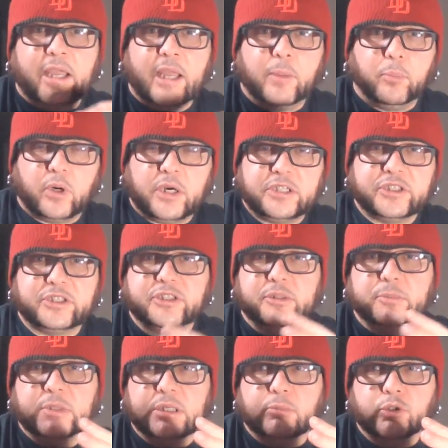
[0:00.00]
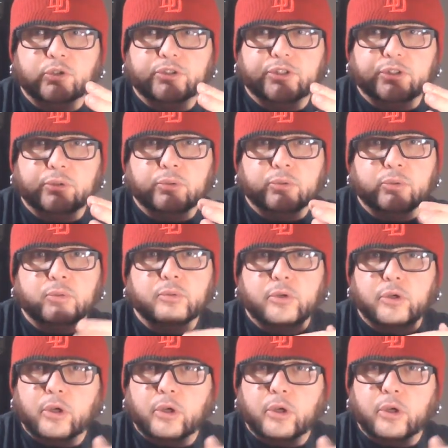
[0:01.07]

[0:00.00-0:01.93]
I got prices to be able to